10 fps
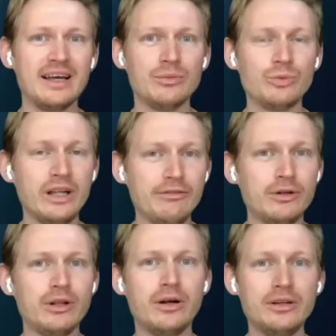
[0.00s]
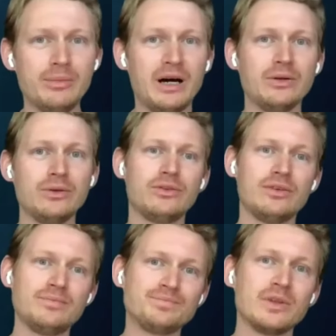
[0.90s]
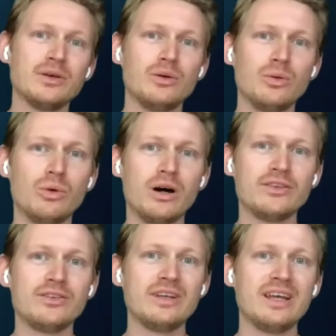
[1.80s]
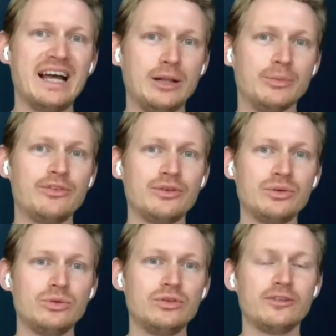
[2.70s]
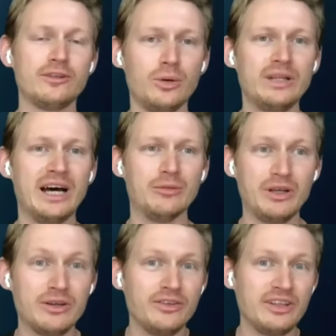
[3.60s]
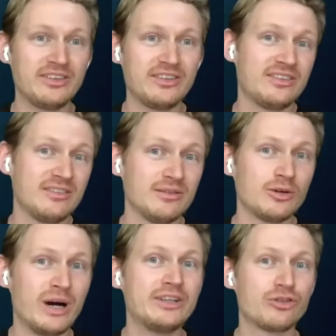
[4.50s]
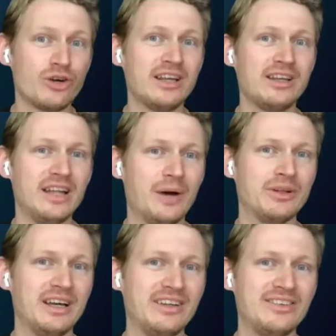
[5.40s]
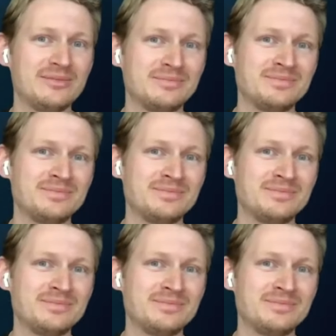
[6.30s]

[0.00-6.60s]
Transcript: What have you learned about what helps to slow down? Because it's quite tricky nowadays.